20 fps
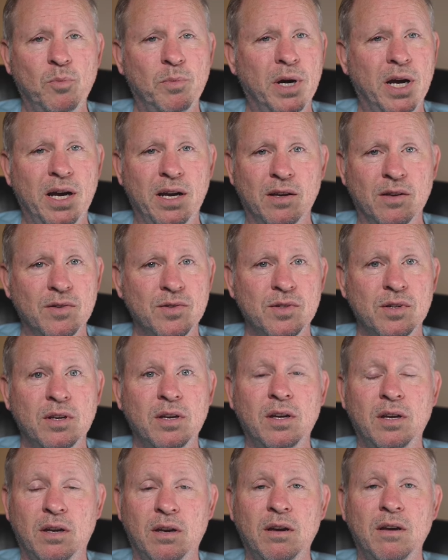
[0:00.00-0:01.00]
miles,
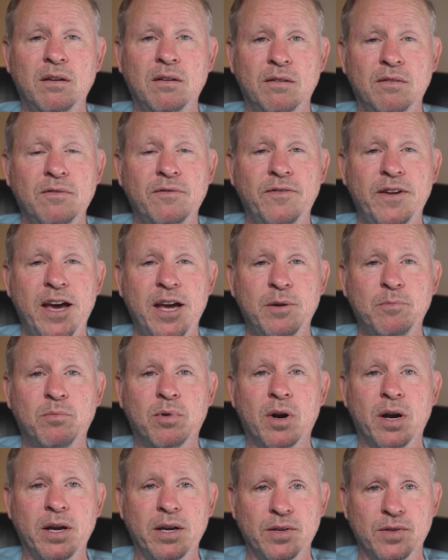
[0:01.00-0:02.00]
fat
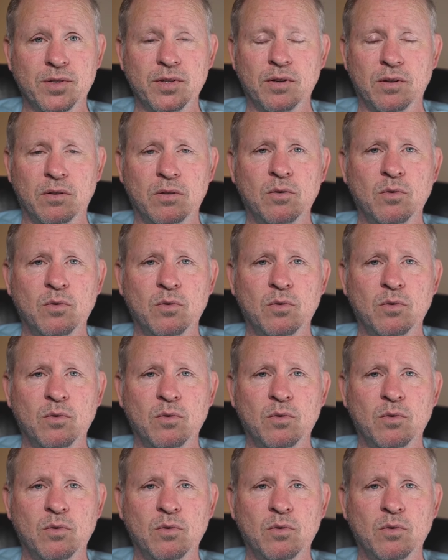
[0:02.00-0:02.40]
price,